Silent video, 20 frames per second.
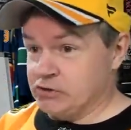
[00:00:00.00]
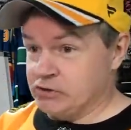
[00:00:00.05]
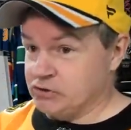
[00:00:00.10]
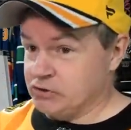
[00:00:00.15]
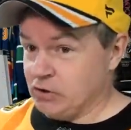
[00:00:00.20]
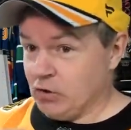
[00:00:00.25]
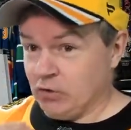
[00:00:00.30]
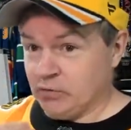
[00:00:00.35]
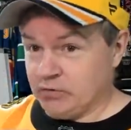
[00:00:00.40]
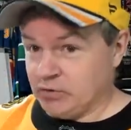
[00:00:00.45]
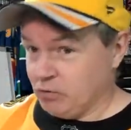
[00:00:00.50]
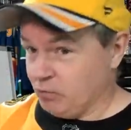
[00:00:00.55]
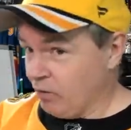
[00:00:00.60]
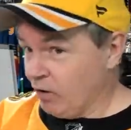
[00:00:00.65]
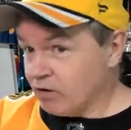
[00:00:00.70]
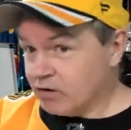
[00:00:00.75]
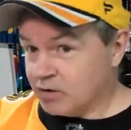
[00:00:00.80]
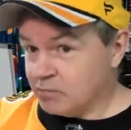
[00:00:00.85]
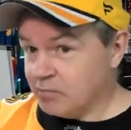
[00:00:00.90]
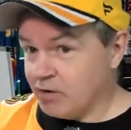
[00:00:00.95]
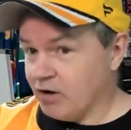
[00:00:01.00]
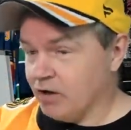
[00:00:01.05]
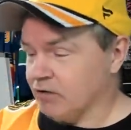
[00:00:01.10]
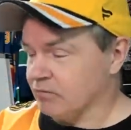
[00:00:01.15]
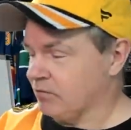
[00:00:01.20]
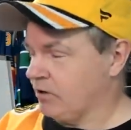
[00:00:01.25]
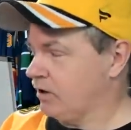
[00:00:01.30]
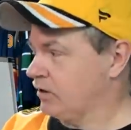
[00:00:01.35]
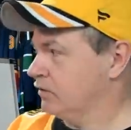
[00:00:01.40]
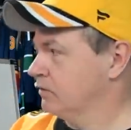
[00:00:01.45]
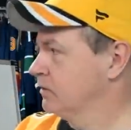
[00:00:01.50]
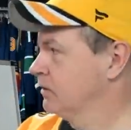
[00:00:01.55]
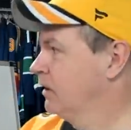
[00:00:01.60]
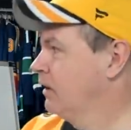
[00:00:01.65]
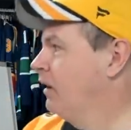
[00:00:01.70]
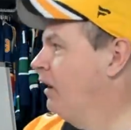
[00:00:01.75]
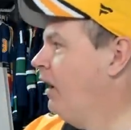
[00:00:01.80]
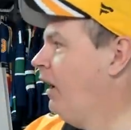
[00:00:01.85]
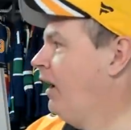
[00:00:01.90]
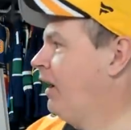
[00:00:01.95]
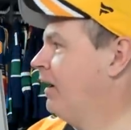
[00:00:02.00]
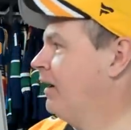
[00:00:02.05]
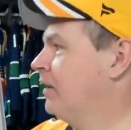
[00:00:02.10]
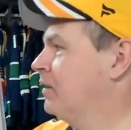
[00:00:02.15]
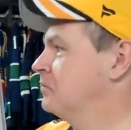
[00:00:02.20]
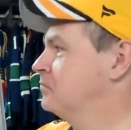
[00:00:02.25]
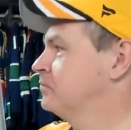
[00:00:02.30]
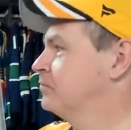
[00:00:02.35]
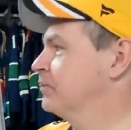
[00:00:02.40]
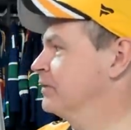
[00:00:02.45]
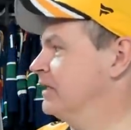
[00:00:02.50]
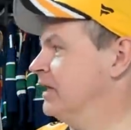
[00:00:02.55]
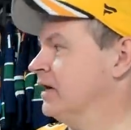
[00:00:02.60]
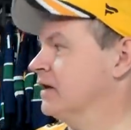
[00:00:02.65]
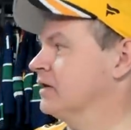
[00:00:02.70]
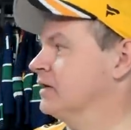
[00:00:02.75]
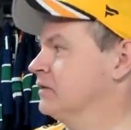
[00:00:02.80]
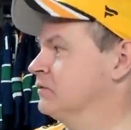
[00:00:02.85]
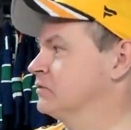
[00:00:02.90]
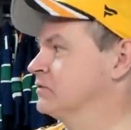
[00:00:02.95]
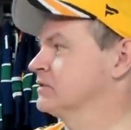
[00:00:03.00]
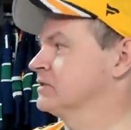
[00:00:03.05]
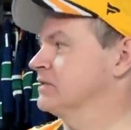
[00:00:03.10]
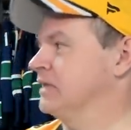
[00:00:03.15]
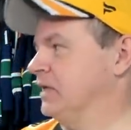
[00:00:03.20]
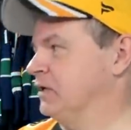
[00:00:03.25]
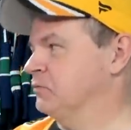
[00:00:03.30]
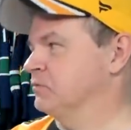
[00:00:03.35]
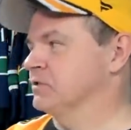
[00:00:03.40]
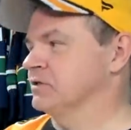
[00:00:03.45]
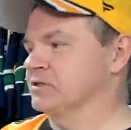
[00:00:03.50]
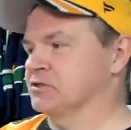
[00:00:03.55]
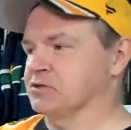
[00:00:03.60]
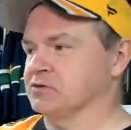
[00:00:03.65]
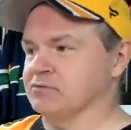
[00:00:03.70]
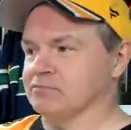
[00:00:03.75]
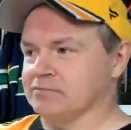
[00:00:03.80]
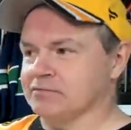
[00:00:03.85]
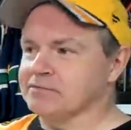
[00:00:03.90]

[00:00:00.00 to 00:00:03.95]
So you're welcome, Colorado. Um, but yeah, it was it was